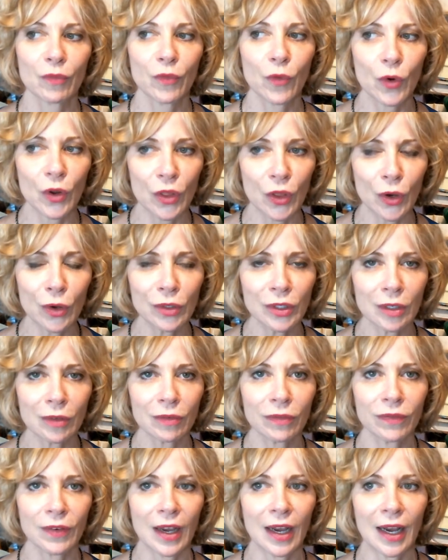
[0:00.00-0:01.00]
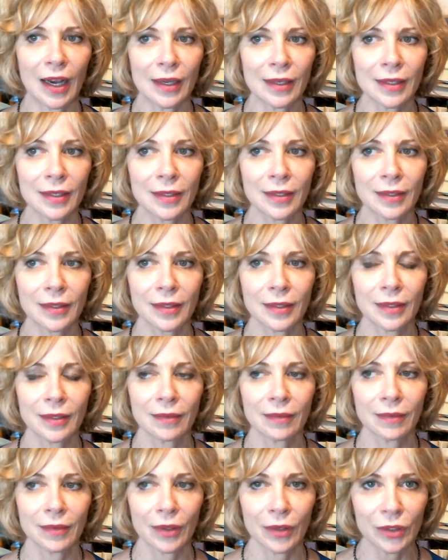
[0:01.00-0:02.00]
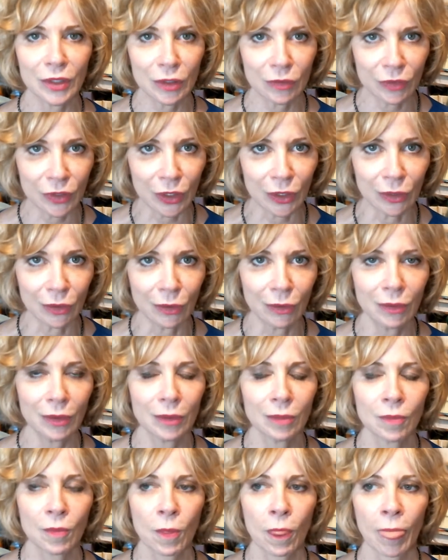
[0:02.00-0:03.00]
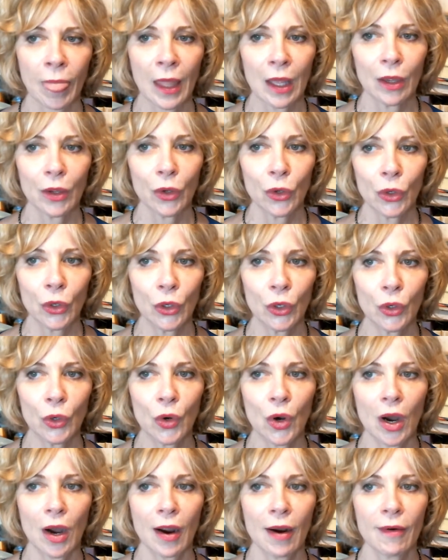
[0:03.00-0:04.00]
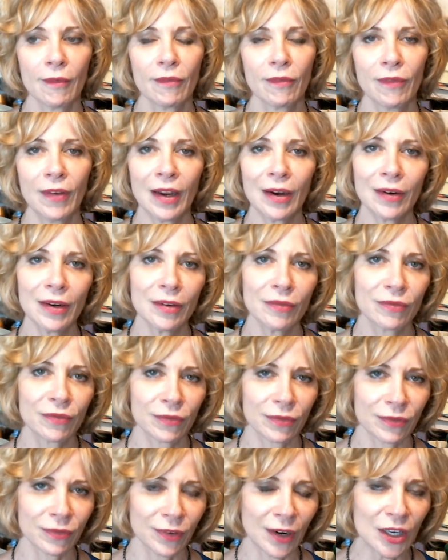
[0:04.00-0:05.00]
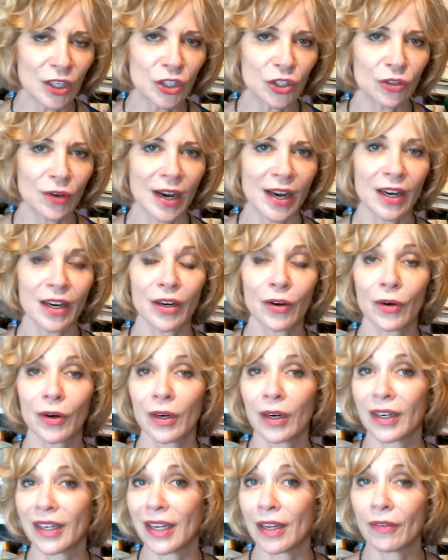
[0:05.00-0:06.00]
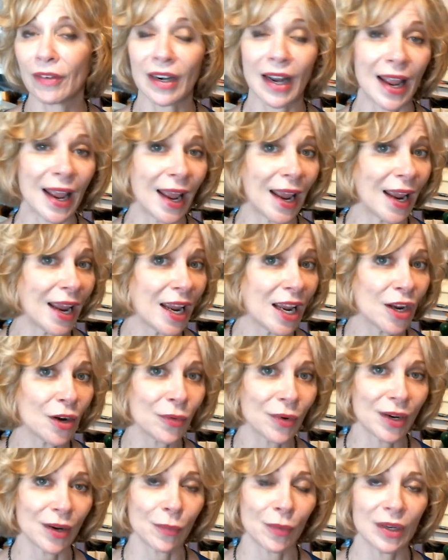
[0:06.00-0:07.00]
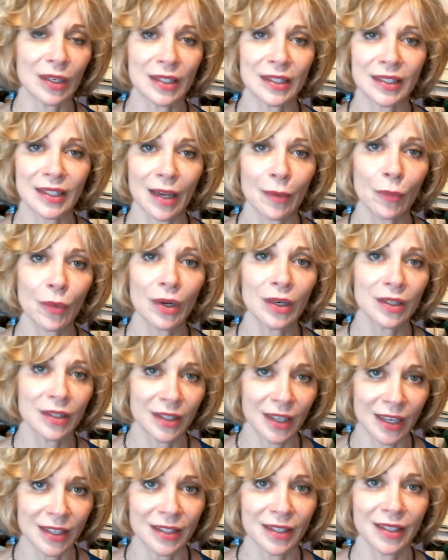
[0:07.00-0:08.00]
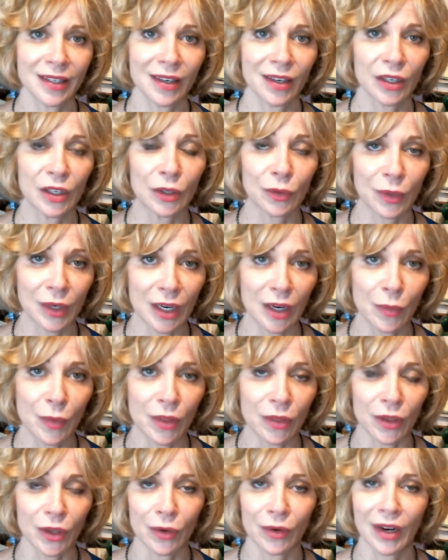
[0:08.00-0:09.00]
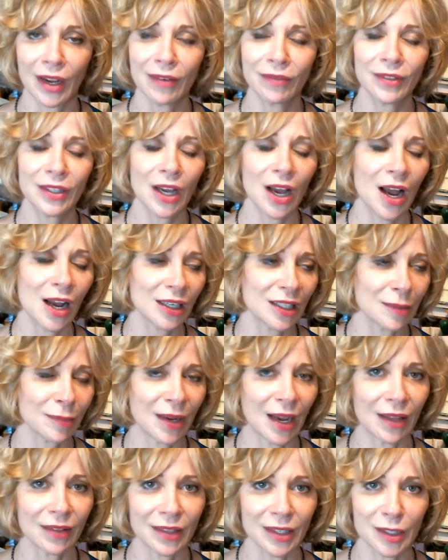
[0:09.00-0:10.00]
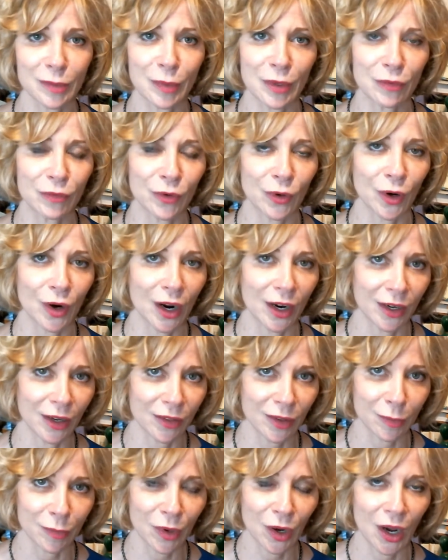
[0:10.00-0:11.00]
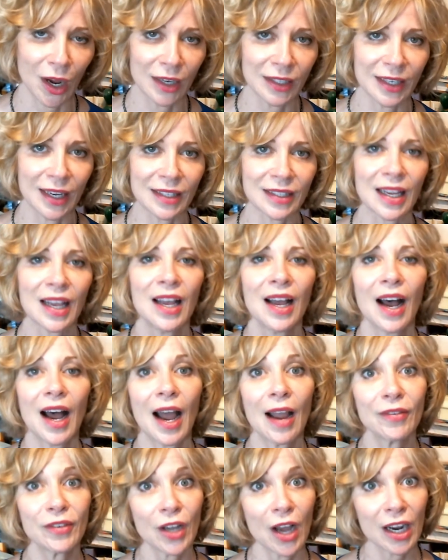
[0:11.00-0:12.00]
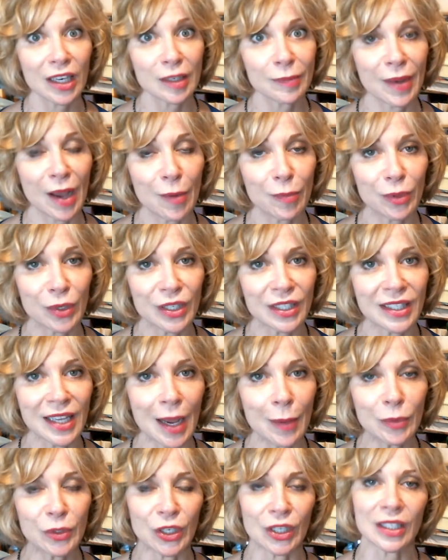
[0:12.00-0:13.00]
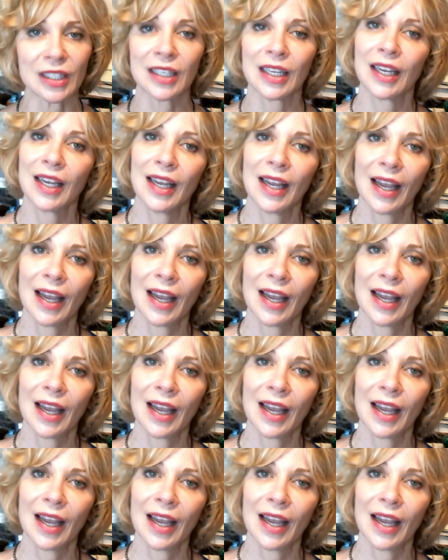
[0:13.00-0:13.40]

for those of us, those of you, who are very frustrated or even angry when someone doesn't agree with you. And I've talked about this before on other podcasts. I've talked about perceptions.